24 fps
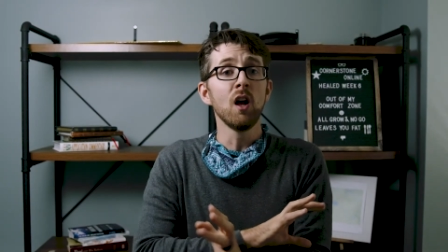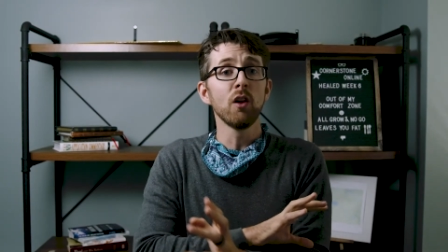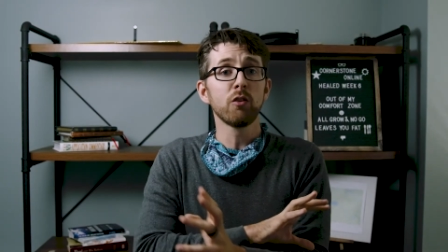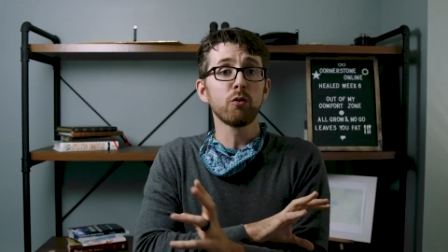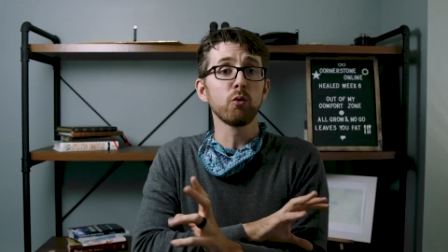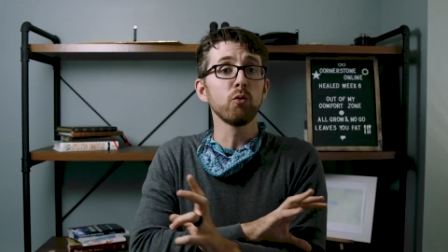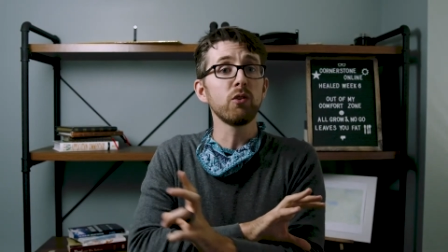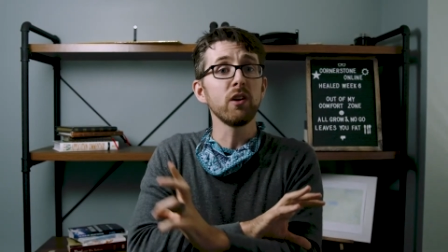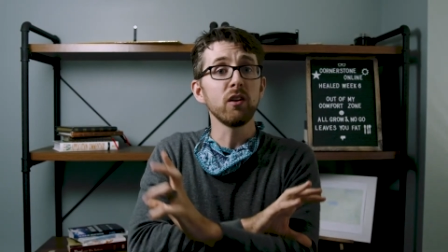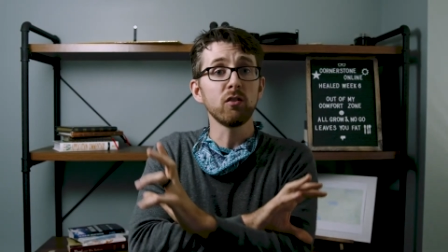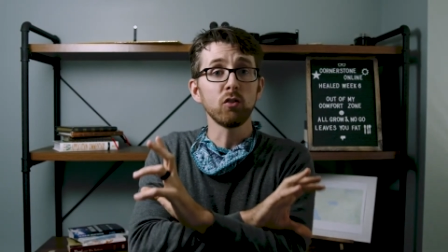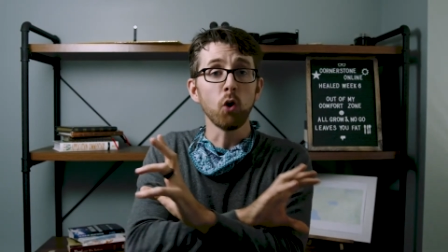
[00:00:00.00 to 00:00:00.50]

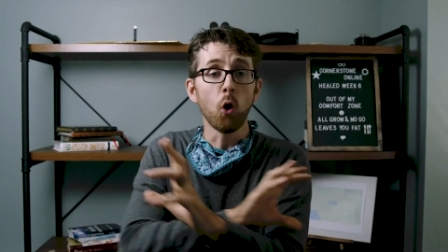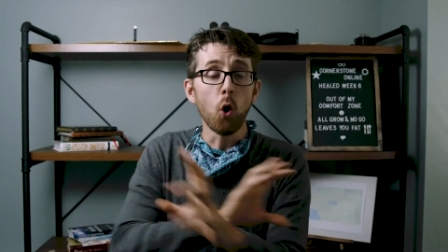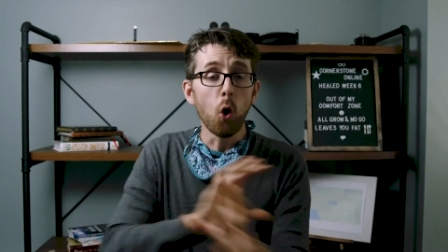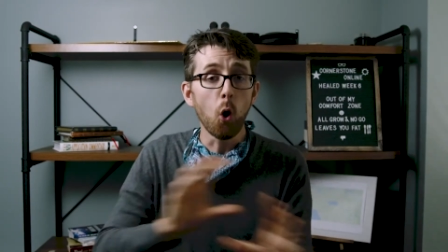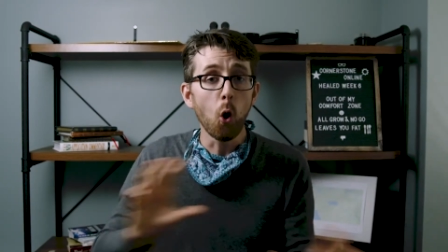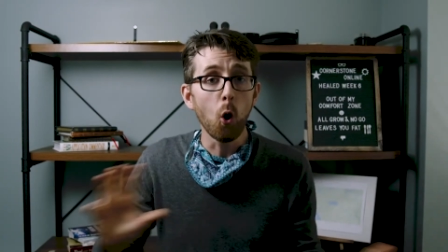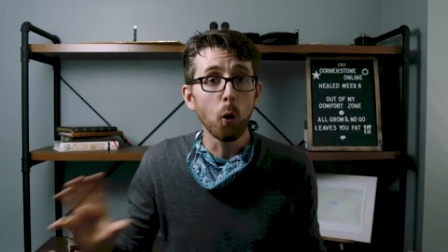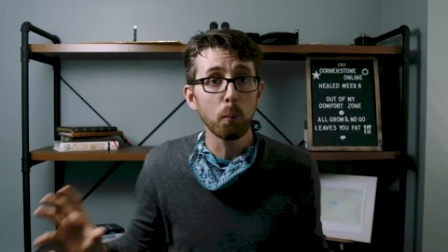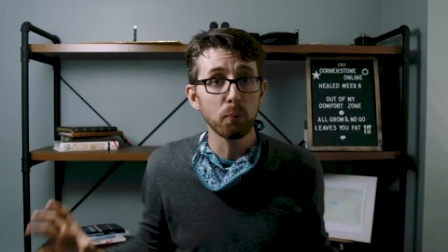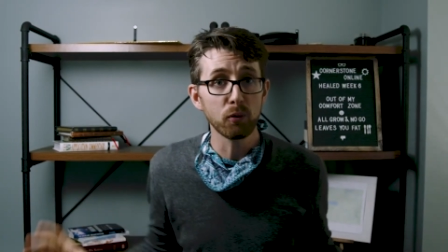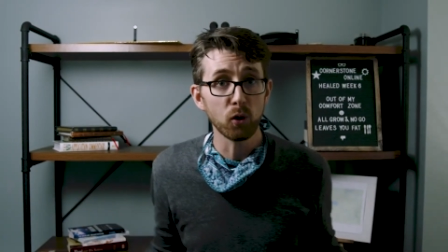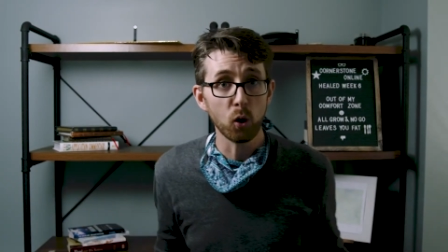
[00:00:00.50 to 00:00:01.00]
through this
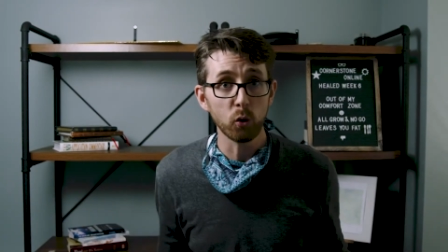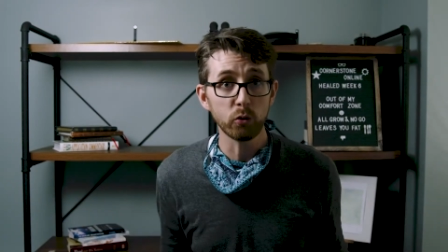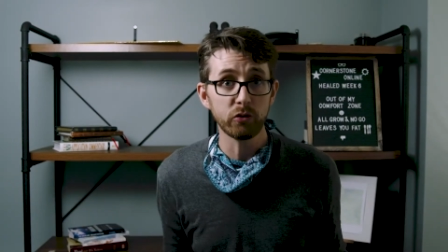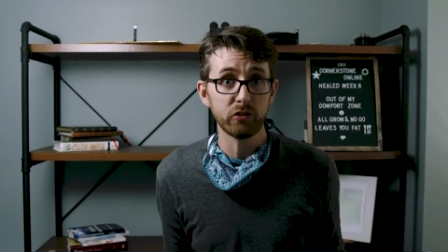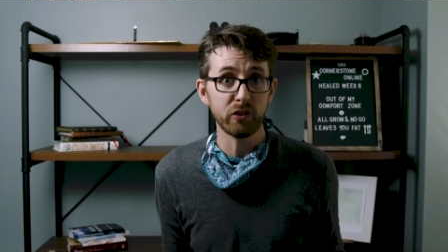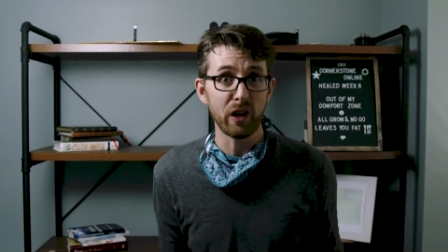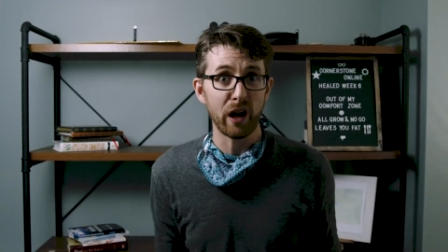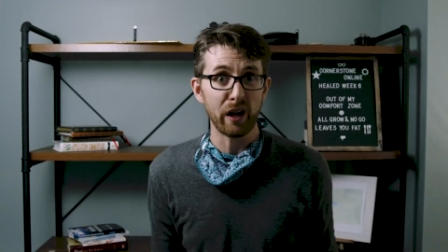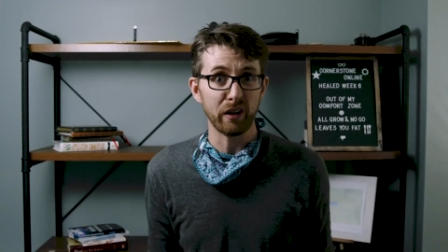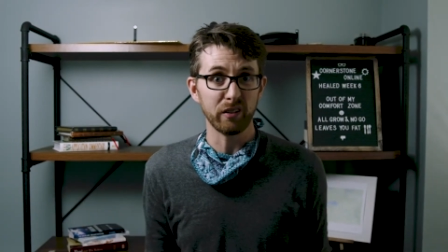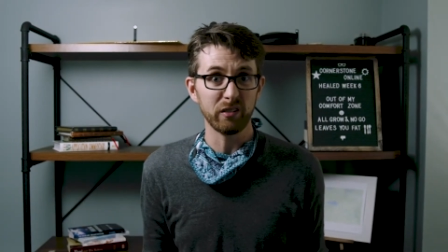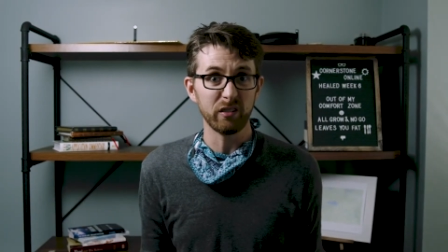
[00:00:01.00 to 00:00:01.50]
whole
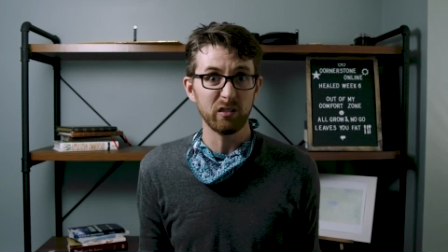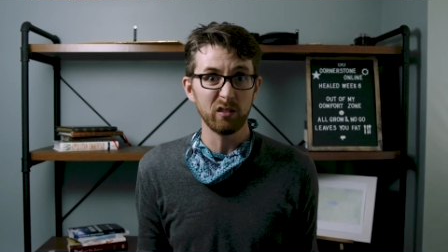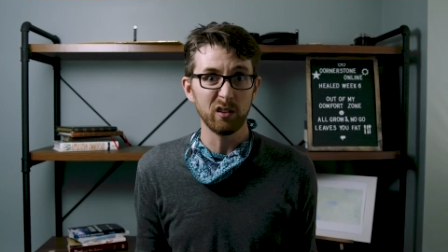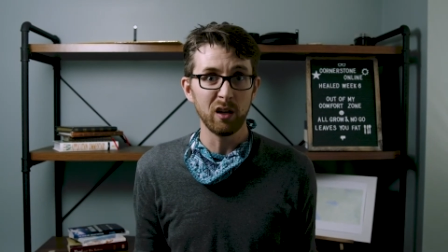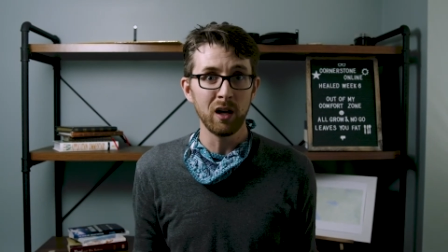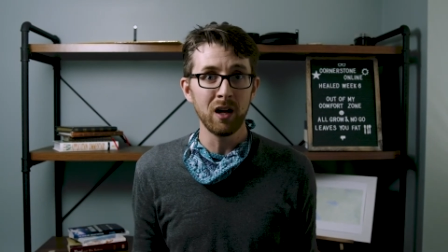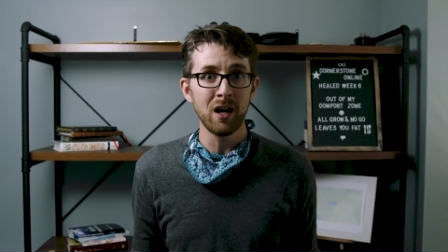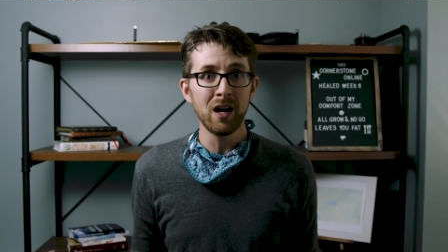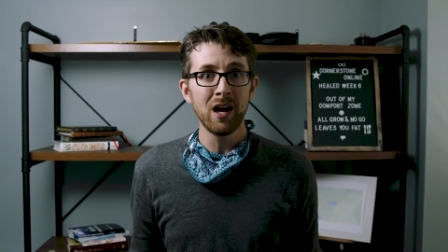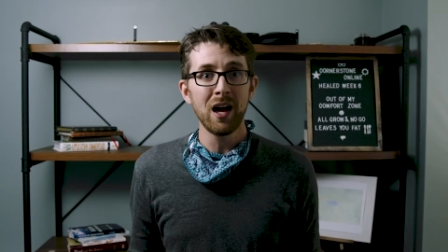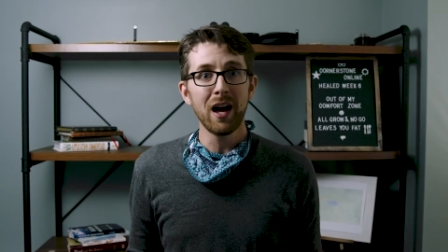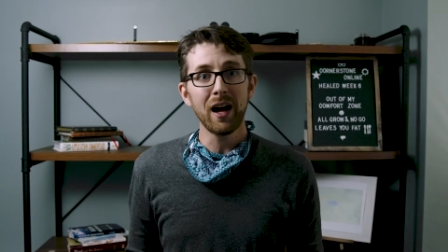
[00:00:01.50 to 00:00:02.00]
process
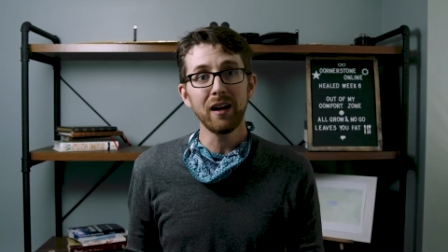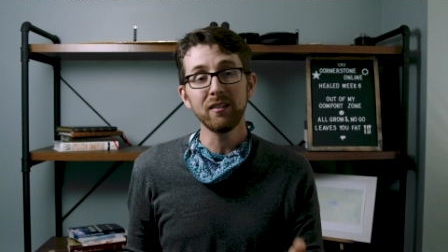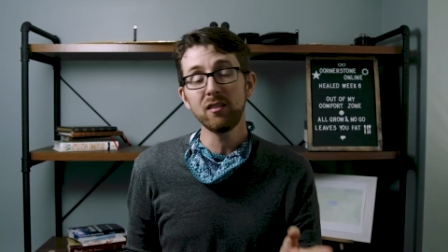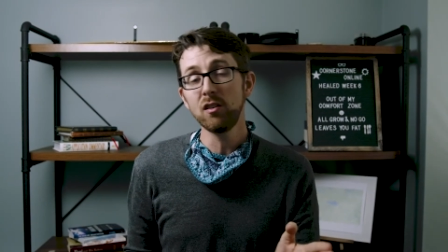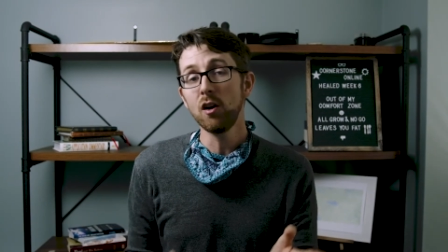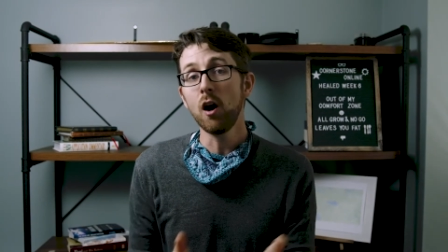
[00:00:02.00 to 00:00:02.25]
has